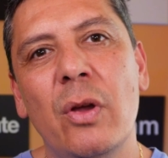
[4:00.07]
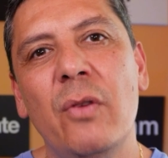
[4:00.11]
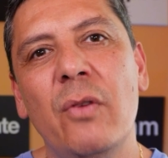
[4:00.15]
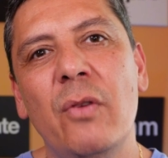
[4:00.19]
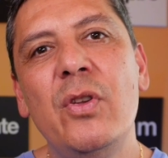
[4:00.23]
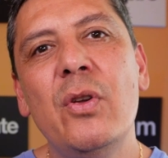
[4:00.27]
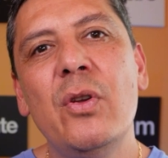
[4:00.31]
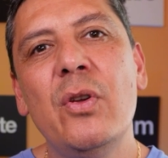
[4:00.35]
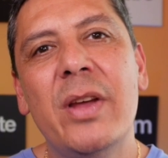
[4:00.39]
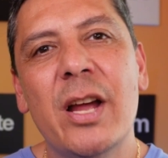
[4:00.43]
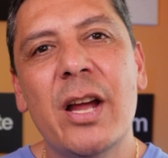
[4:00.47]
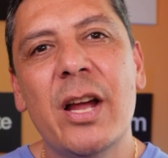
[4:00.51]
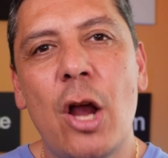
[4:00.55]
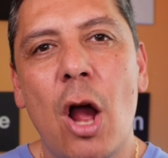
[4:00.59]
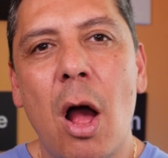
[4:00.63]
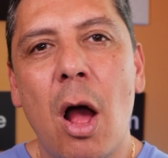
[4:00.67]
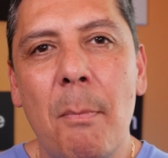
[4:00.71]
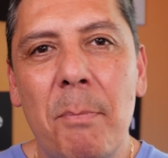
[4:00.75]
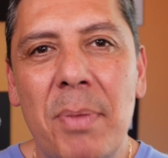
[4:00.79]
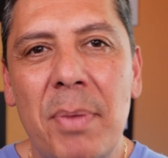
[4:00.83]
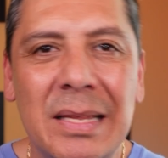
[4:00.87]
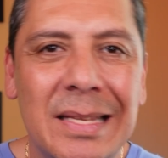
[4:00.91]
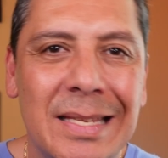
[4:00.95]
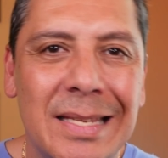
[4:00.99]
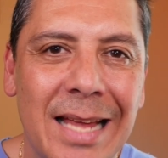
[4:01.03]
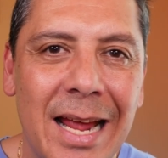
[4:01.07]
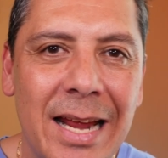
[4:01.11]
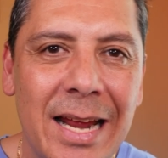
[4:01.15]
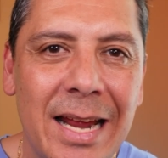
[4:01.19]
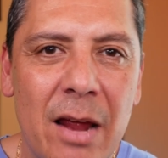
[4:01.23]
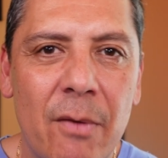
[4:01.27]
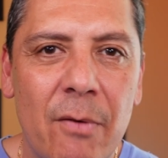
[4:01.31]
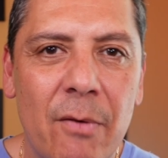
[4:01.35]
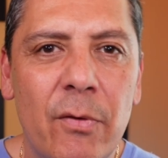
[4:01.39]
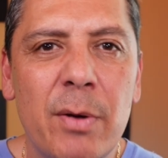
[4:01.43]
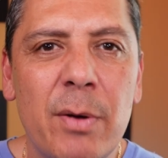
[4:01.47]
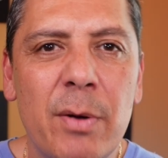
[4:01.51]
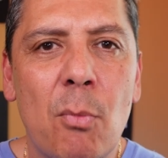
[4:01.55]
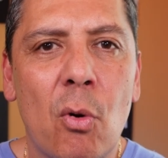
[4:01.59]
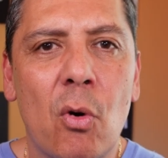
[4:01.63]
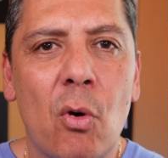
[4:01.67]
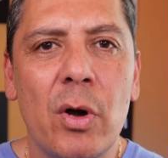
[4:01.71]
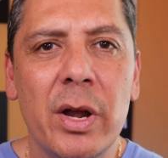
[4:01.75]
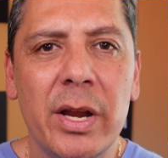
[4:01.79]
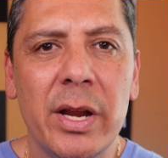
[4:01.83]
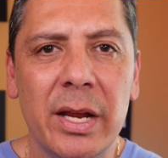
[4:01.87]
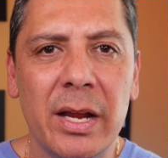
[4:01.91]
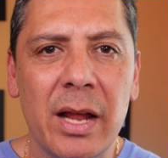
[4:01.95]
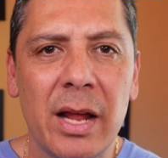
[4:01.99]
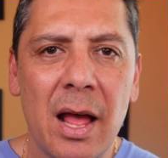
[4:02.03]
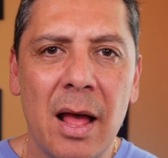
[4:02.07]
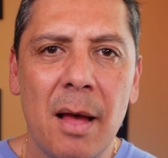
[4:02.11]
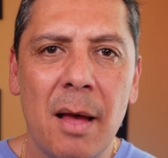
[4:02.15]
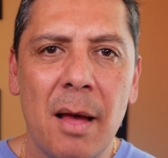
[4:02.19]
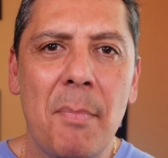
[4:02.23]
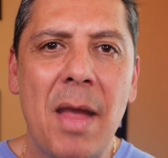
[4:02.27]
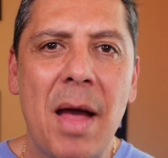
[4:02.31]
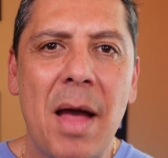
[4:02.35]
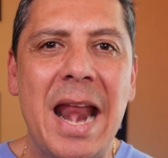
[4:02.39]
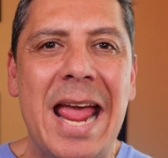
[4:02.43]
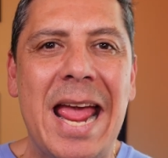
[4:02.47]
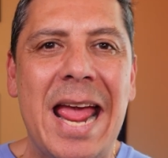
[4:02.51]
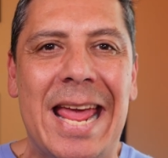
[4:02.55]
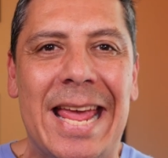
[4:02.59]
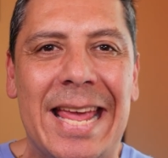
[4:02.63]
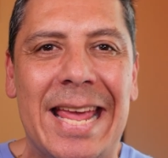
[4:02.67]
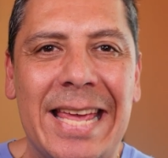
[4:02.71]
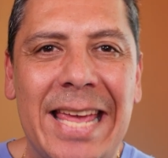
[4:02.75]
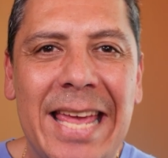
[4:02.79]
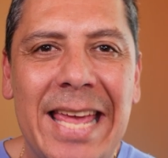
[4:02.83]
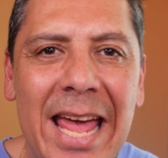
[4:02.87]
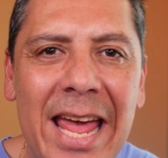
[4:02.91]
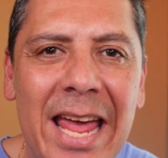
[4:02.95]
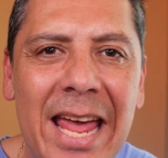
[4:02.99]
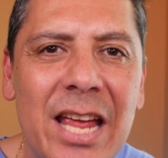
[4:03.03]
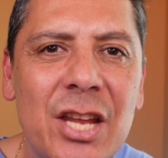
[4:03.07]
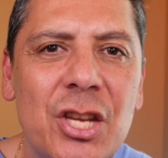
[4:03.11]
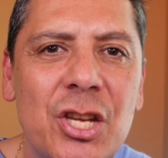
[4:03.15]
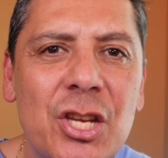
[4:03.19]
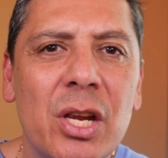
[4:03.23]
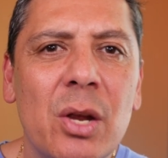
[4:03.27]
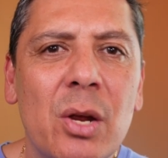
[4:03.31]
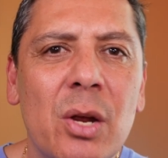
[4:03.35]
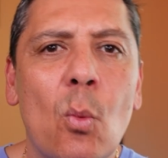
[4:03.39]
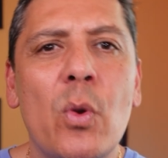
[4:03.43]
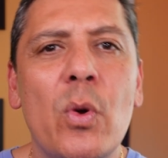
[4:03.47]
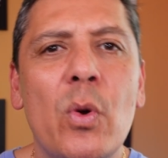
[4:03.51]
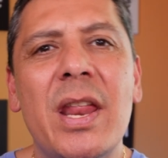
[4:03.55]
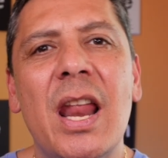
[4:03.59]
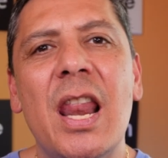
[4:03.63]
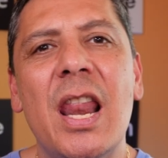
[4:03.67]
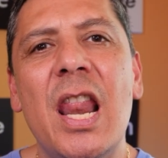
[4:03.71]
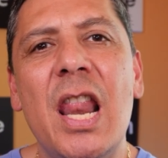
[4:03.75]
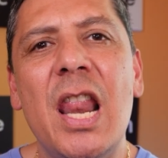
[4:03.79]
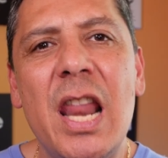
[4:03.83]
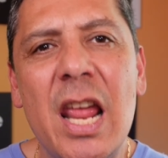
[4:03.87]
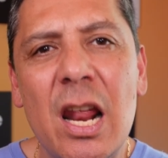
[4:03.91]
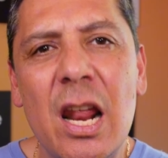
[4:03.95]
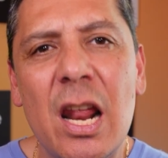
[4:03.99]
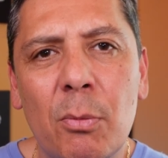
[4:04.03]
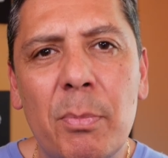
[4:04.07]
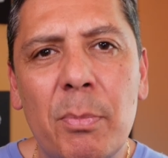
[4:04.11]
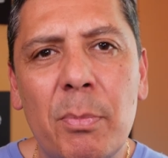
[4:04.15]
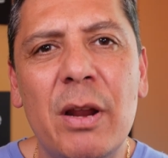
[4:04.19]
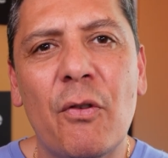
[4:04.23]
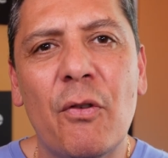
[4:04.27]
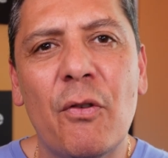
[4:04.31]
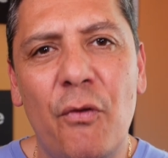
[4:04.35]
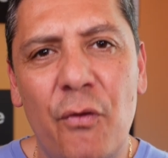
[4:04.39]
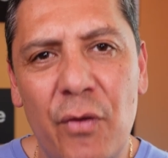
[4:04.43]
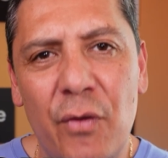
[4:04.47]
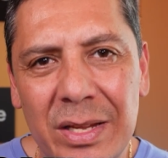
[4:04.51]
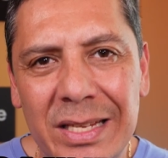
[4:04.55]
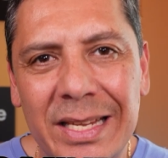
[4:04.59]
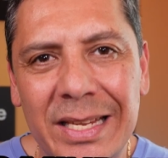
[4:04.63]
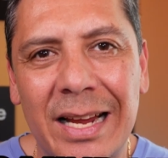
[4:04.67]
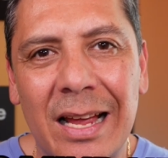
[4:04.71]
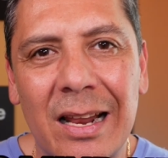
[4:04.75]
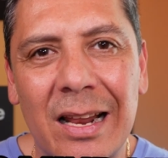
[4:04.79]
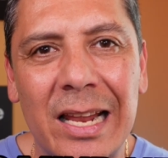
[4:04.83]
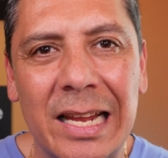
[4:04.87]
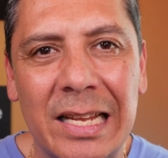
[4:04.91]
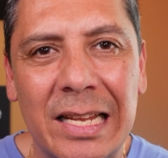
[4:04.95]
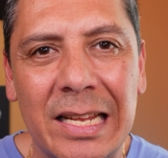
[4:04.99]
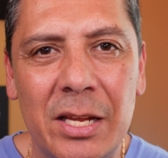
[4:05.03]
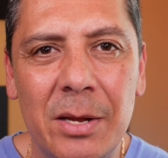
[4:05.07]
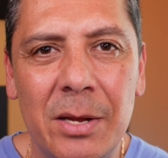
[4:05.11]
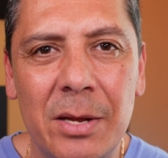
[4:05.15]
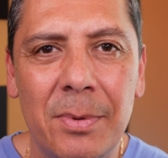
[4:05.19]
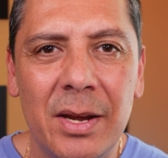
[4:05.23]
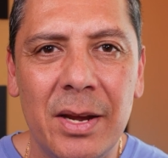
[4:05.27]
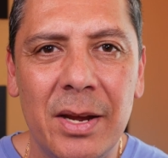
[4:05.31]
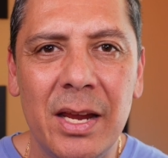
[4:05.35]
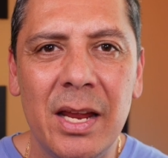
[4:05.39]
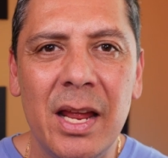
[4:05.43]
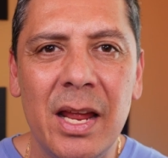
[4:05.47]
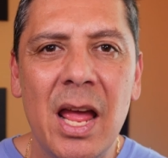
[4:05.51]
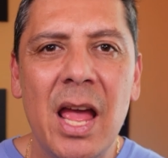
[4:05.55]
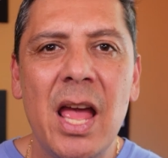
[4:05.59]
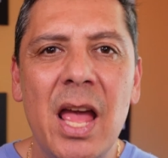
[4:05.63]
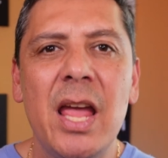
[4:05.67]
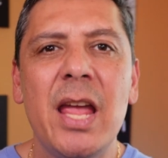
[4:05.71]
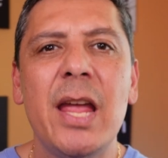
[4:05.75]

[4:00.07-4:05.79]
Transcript: if you can compensate every morning by engaging with a little bit of physical activity,